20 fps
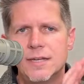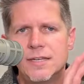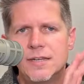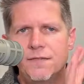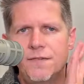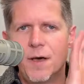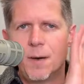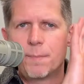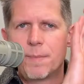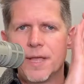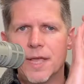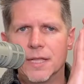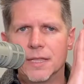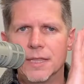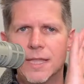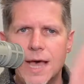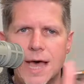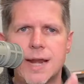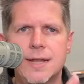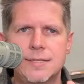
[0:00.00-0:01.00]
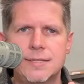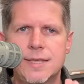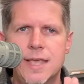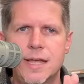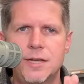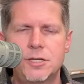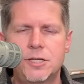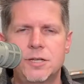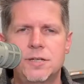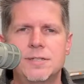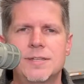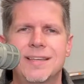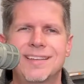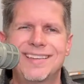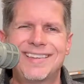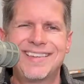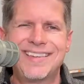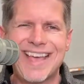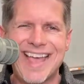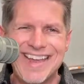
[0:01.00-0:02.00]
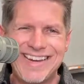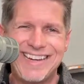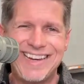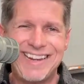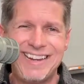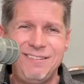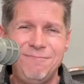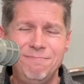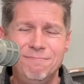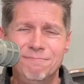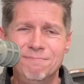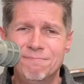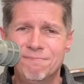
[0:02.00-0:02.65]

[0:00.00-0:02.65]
Developing a lot of sketches, tightening